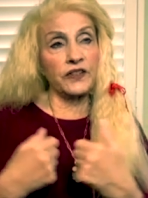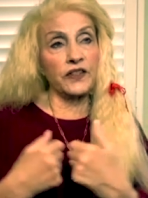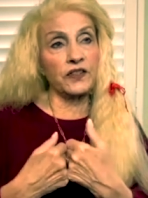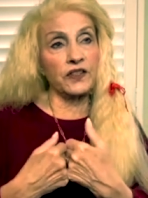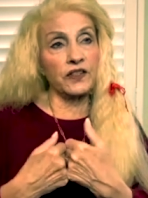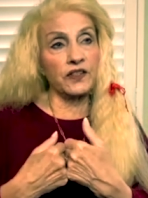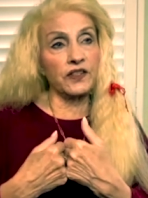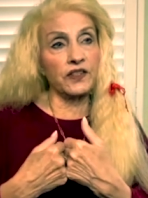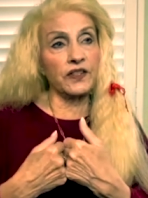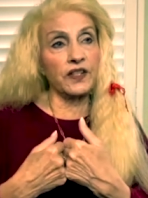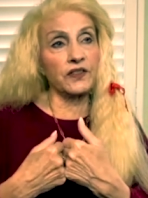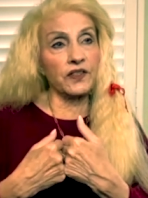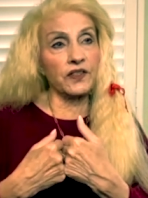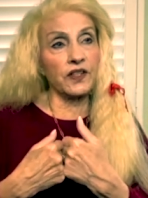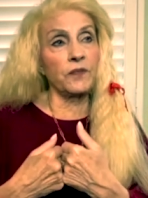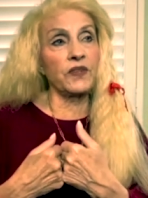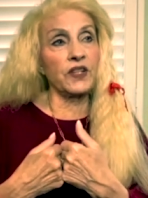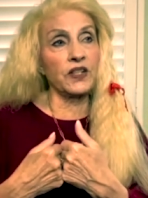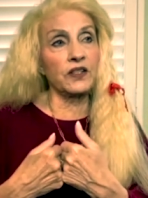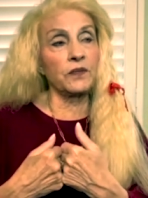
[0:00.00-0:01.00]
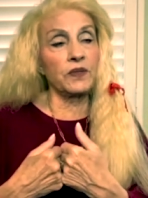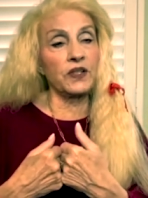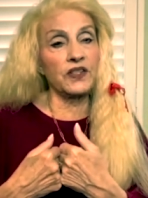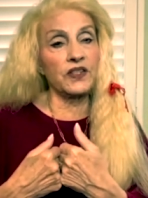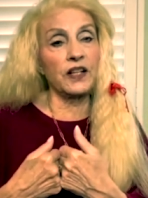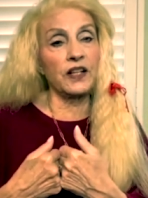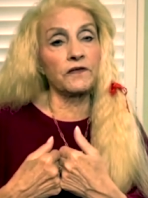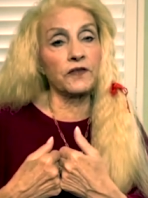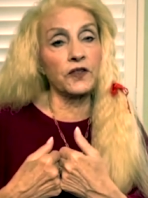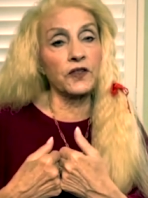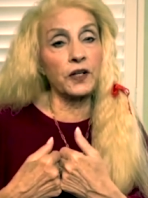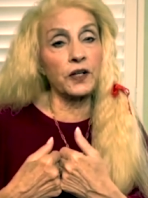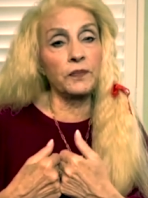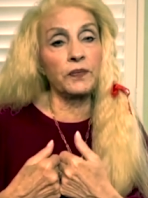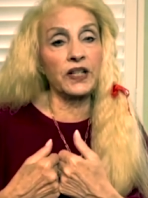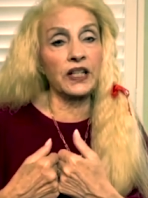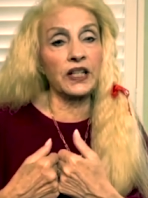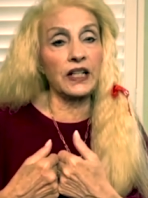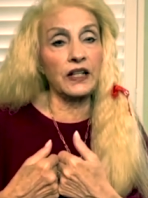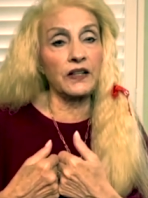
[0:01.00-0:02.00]
there's a, there's something to be said for
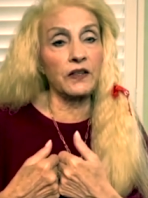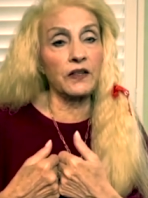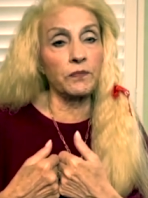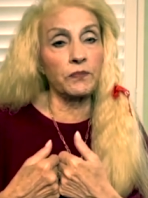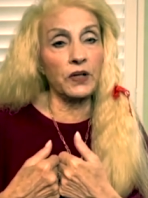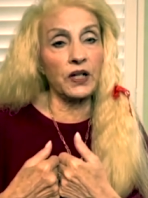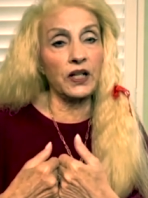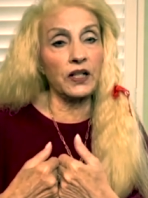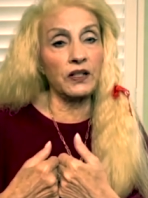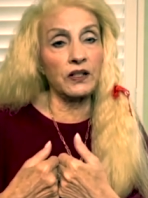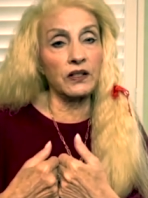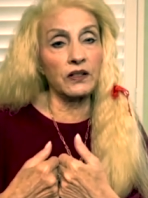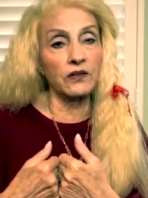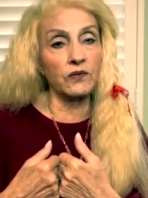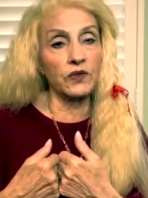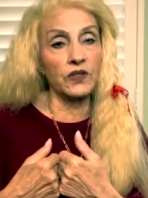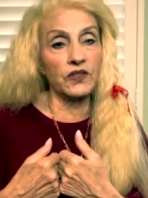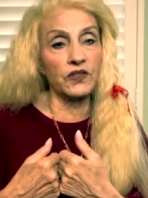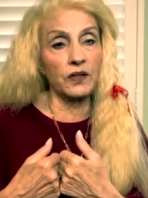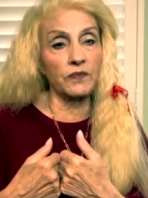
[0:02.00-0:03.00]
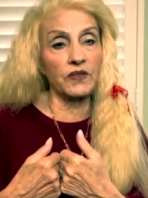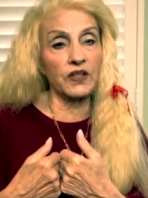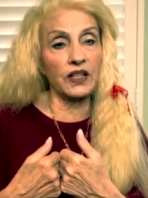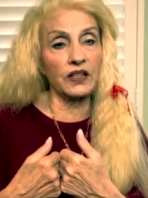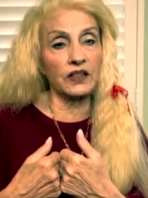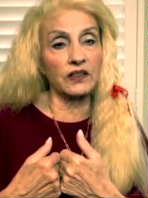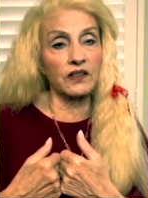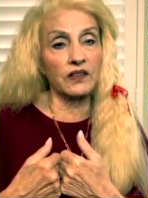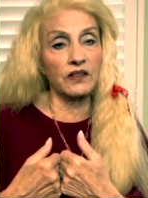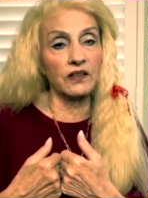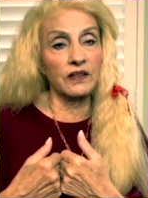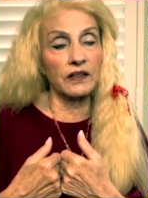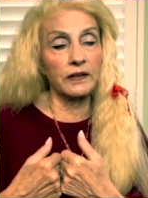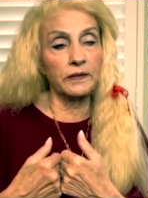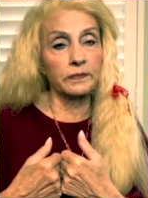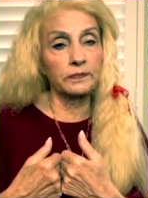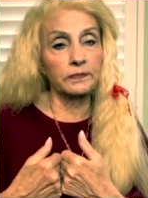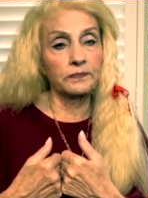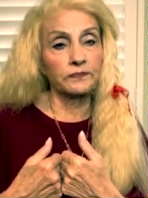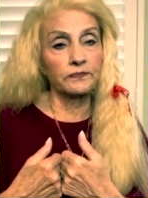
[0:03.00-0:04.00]
nipping it in the bud with some things.
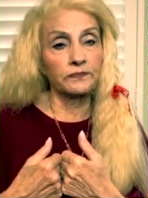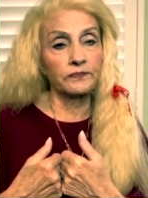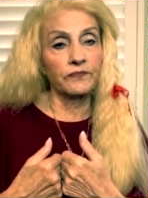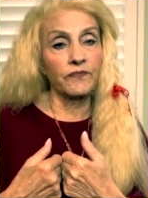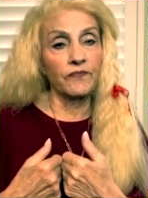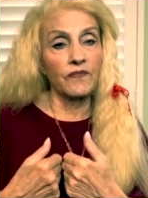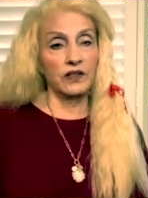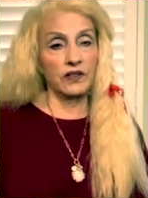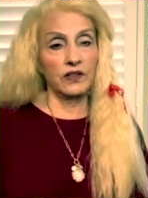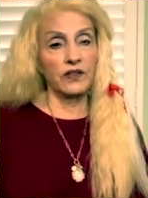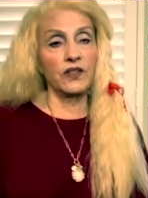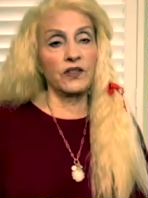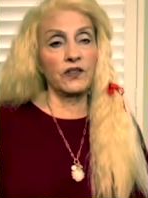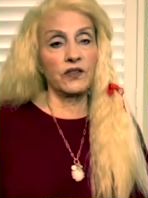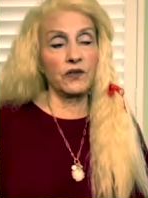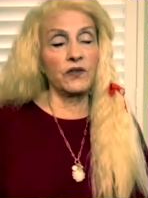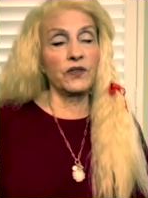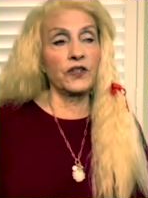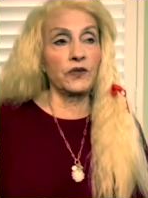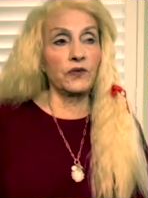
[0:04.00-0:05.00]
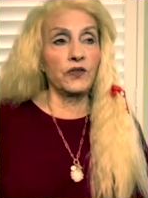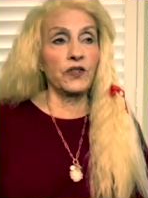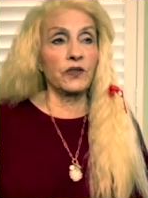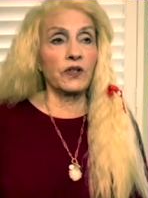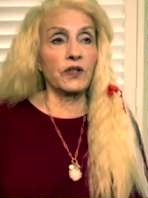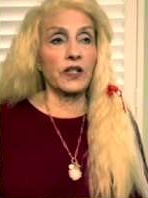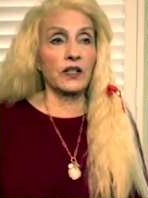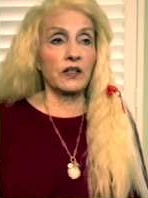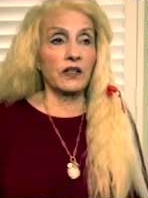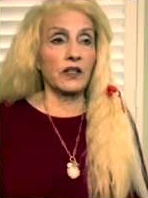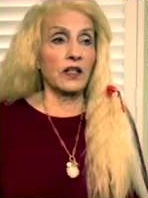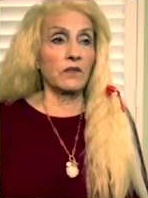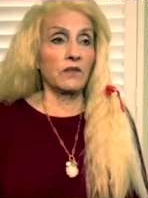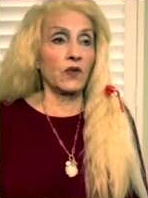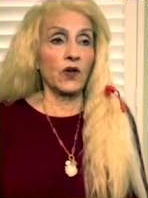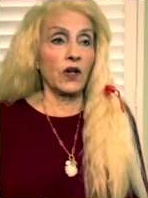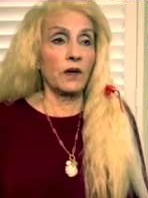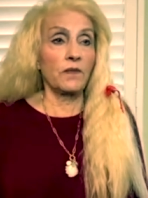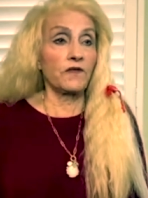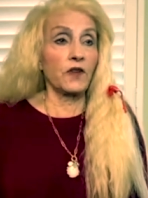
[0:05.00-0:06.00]
Yeah. The sooner you do it and
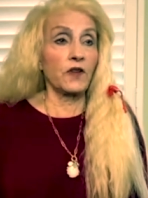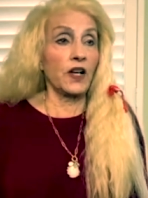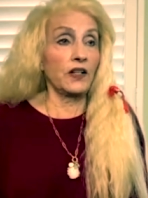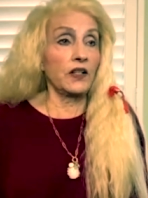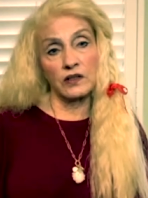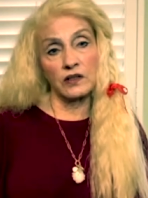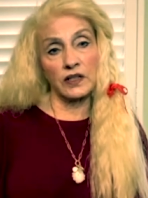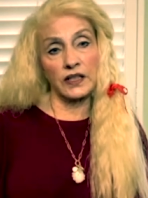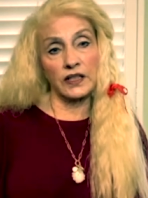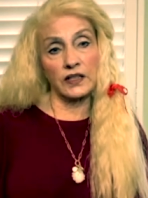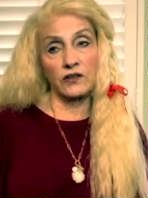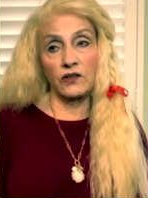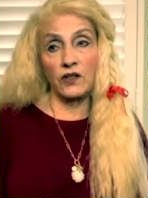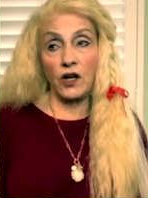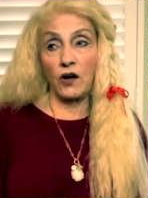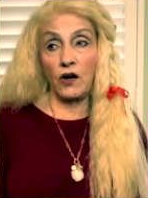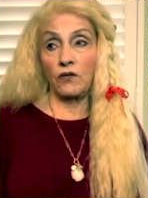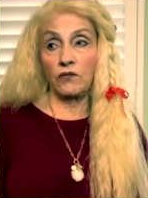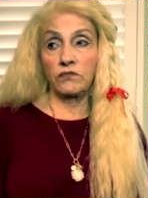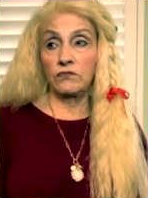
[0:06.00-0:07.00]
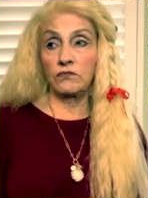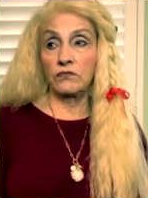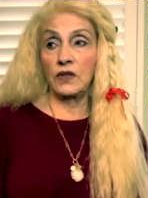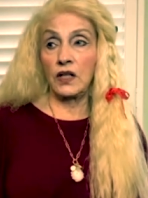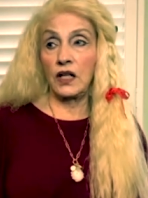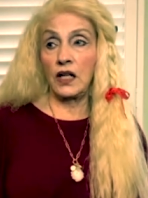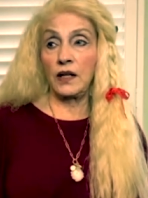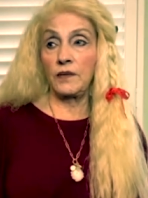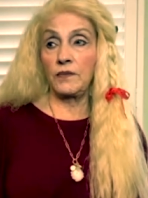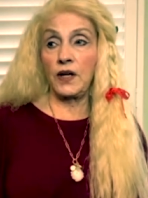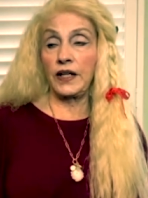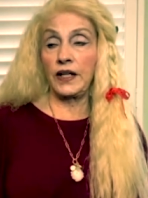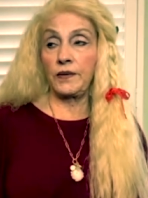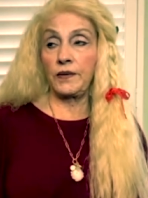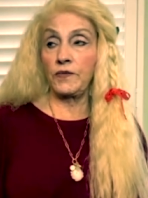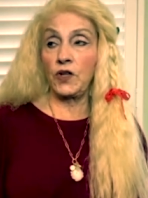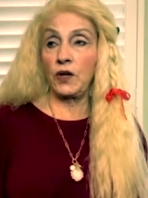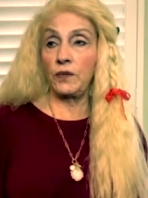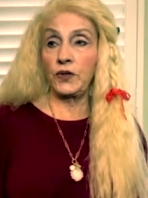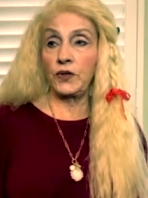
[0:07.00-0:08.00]
more upfront, like, no, I'm, I'm
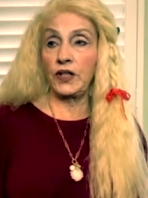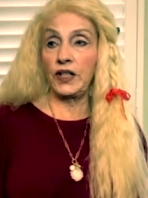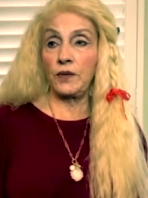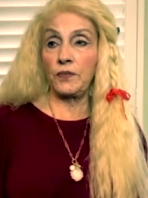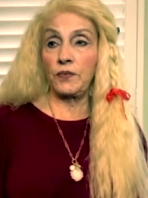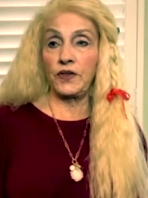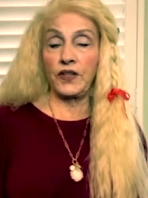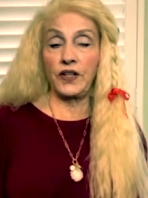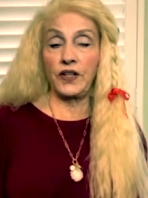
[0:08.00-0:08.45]
not putting up with